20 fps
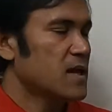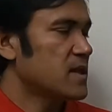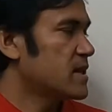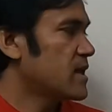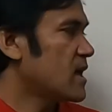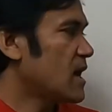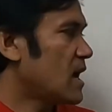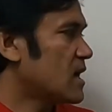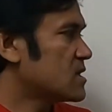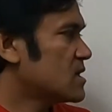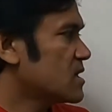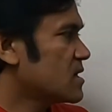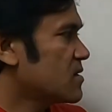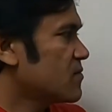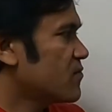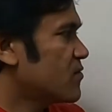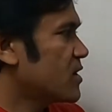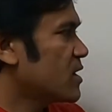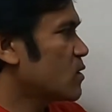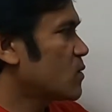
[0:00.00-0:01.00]
There are other
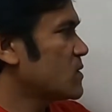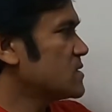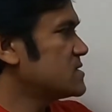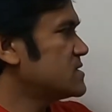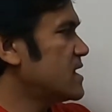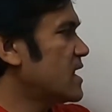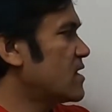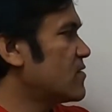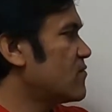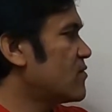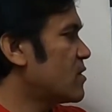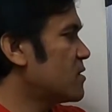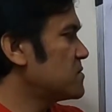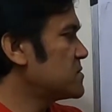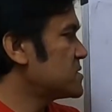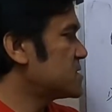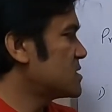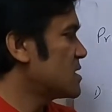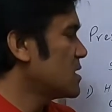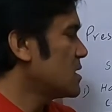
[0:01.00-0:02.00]
frequency
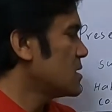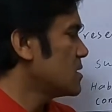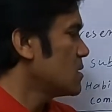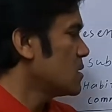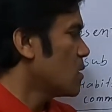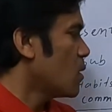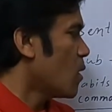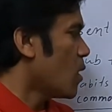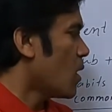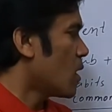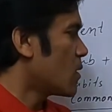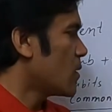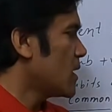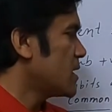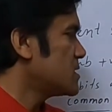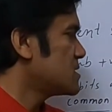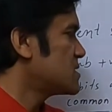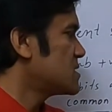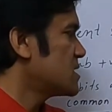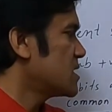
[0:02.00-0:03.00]
adverbs
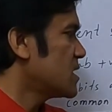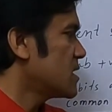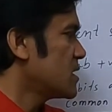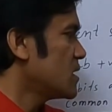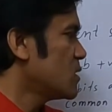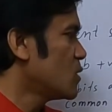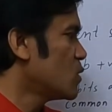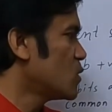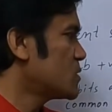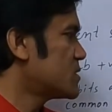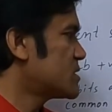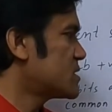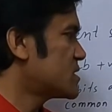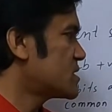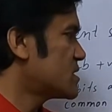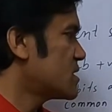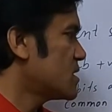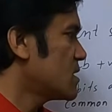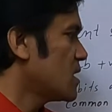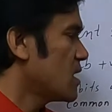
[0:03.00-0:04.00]
always
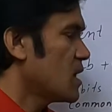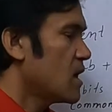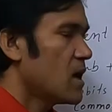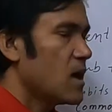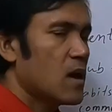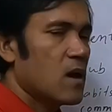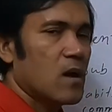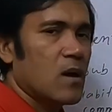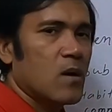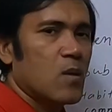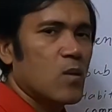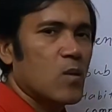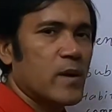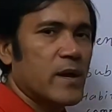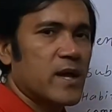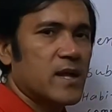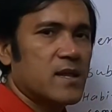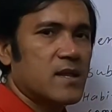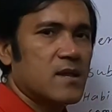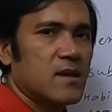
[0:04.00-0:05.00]
used
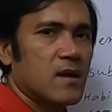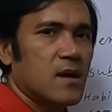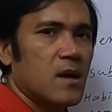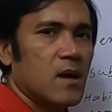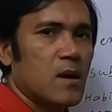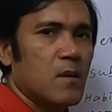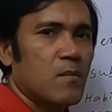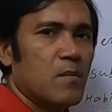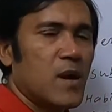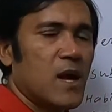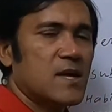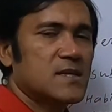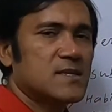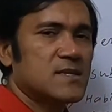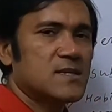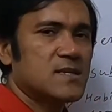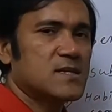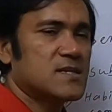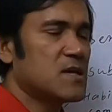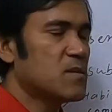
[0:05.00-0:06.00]
with
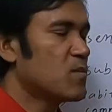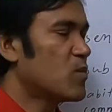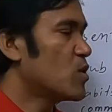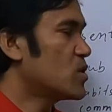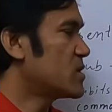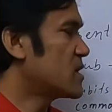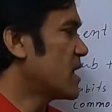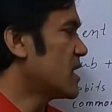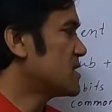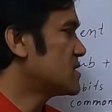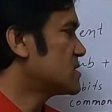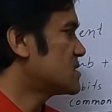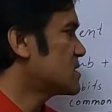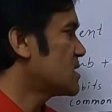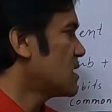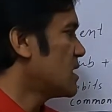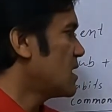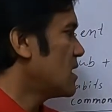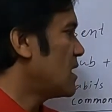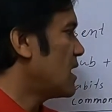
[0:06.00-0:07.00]
present simple tense,
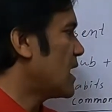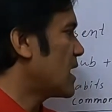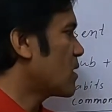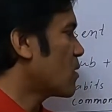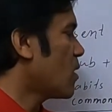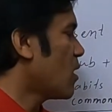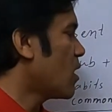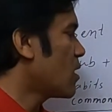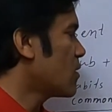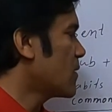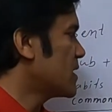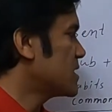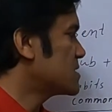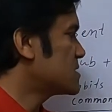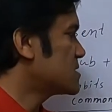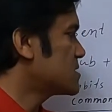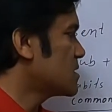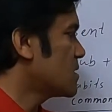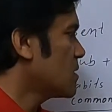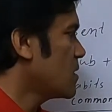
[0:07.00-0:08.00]
like
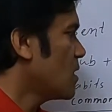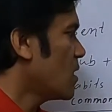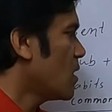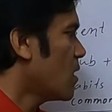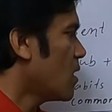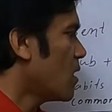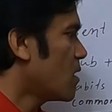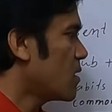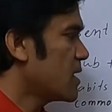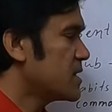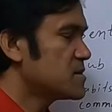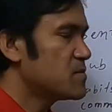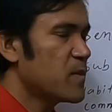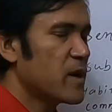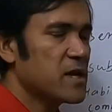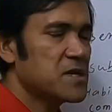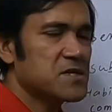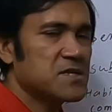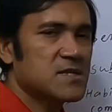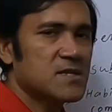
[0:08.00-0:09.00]
always. Always
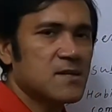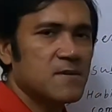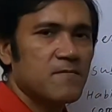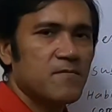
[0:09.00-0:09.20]
means